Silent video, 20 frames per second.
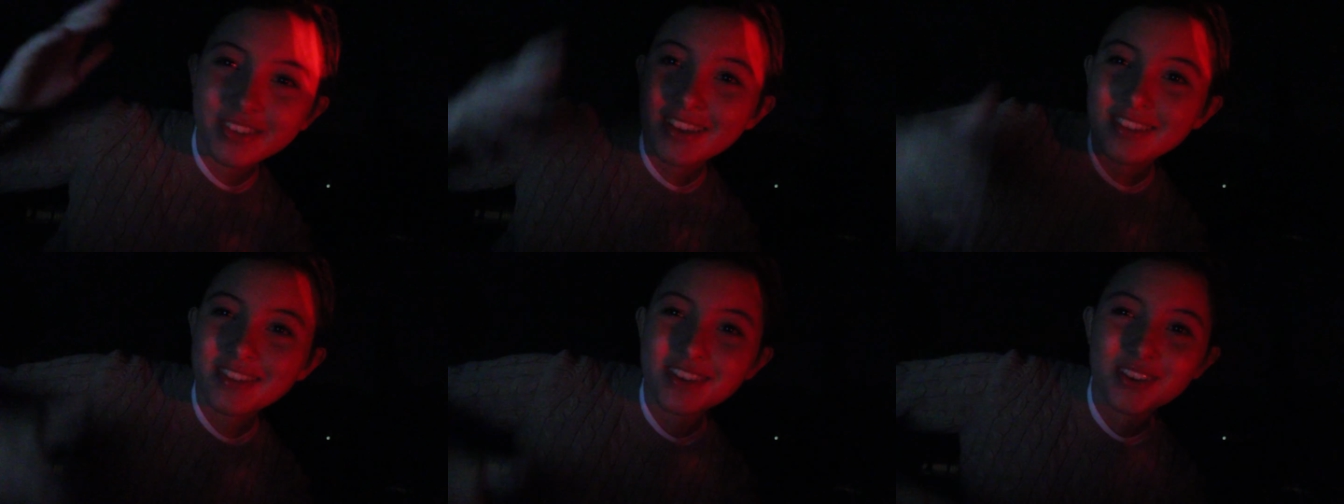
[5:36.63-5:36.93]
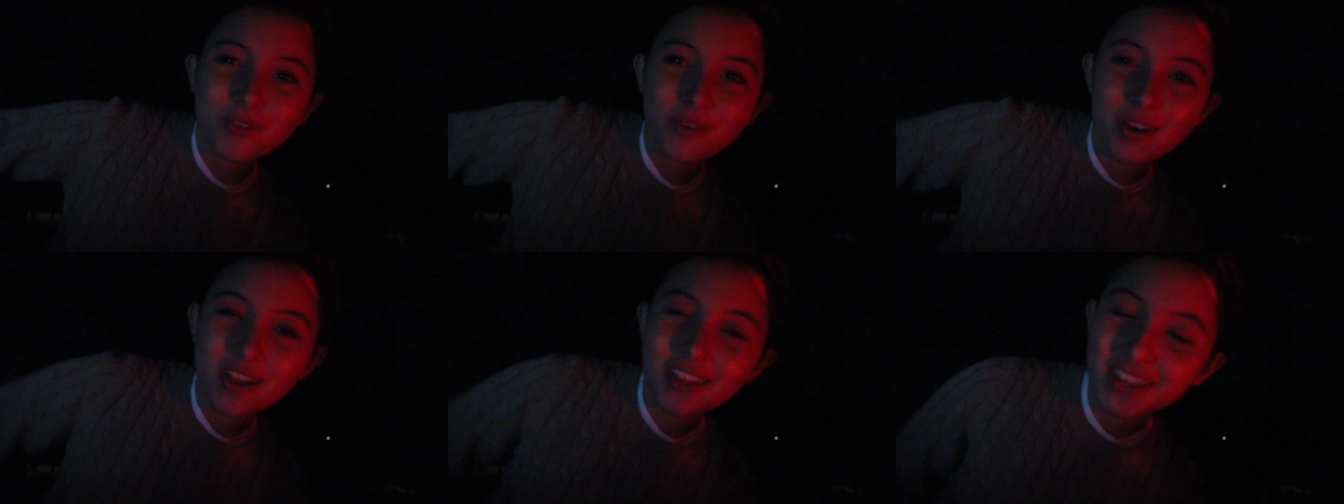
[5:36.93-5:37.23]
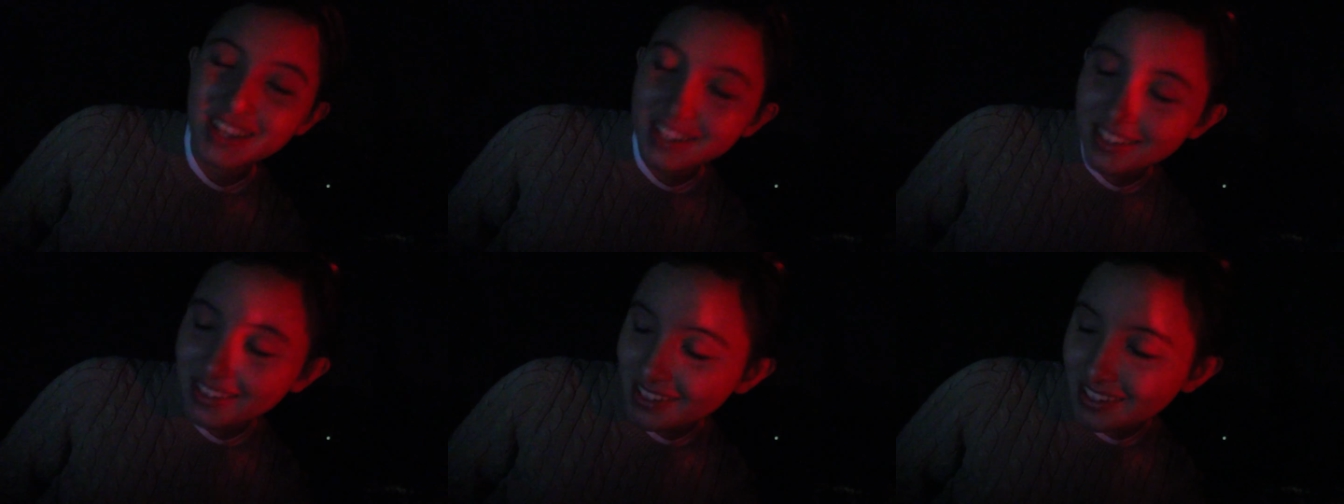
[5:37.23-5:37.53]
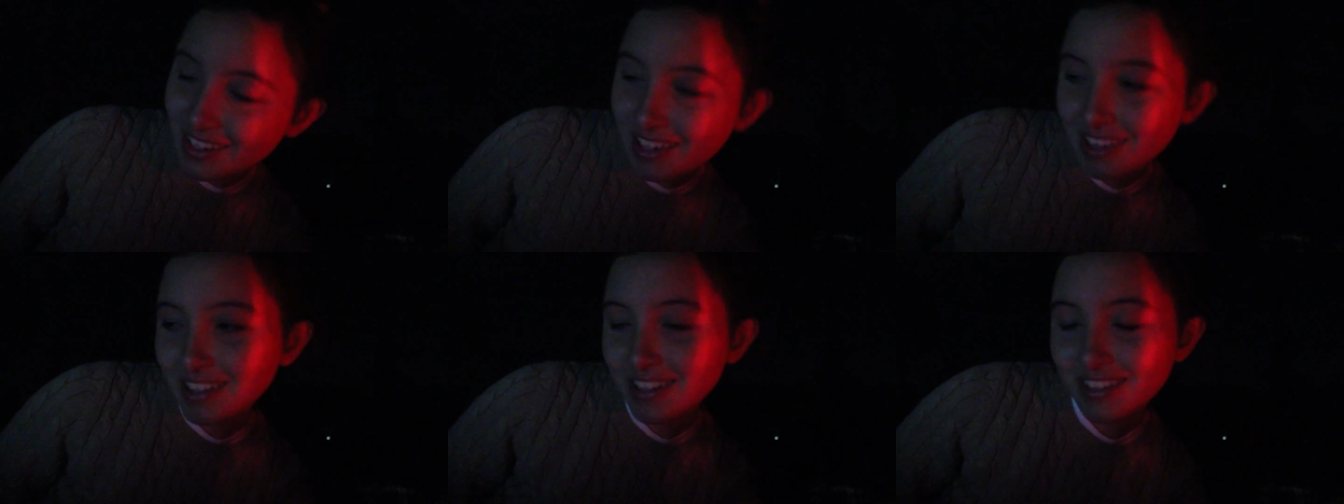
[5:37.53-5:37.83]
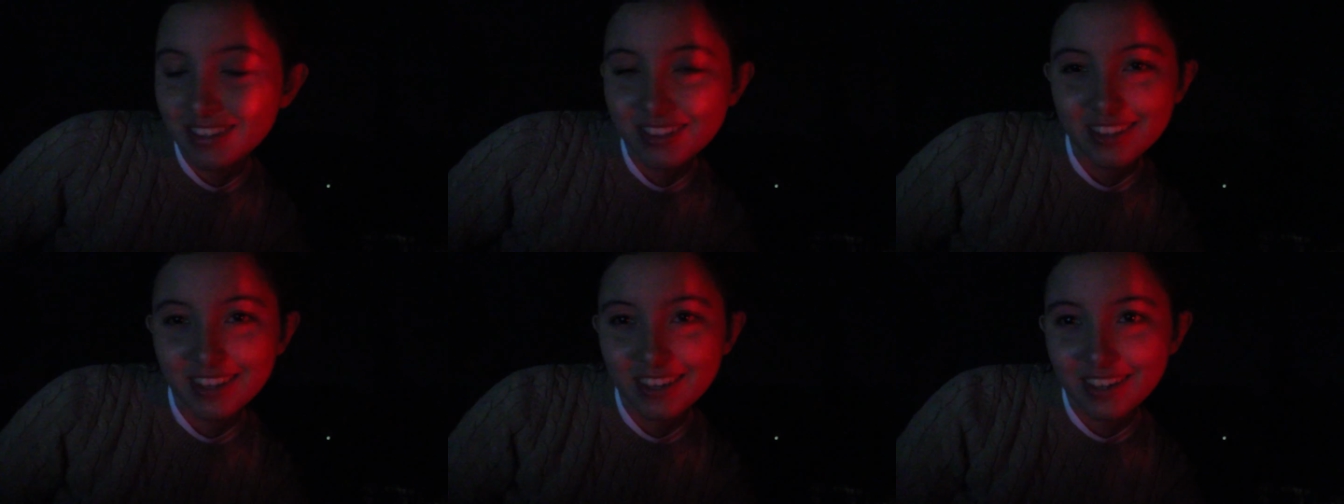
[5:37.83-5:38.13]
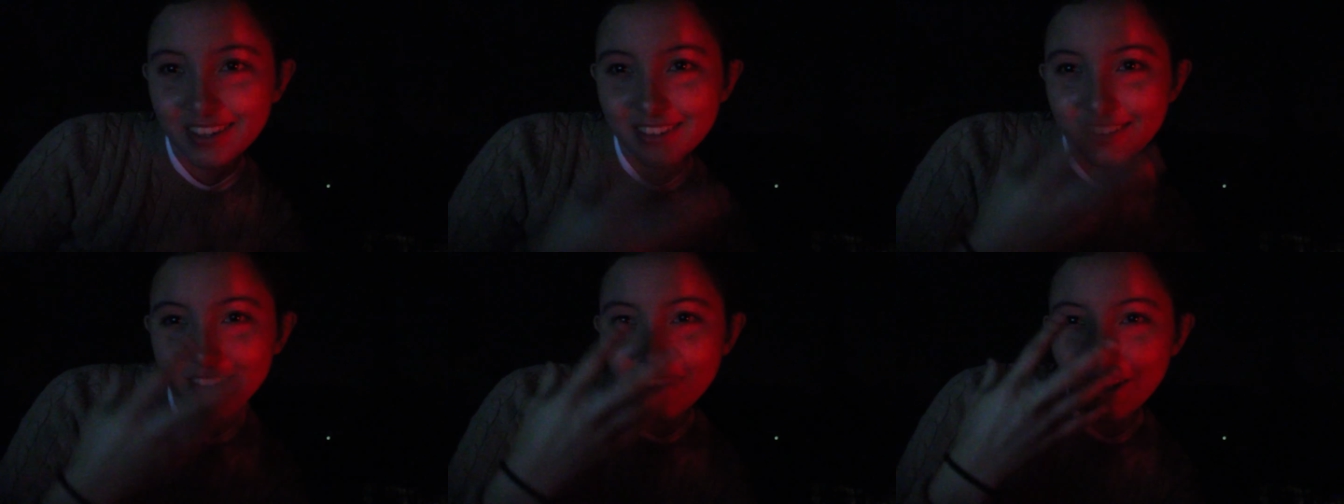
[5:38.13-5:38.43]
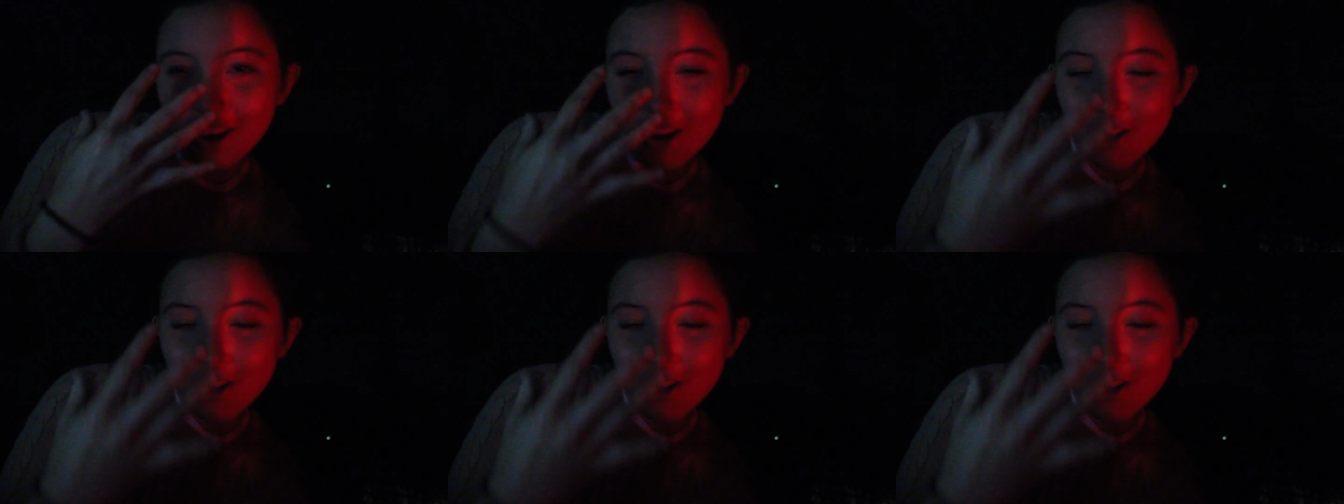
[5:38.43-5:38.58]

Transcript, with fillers: nothing quite like seeing these things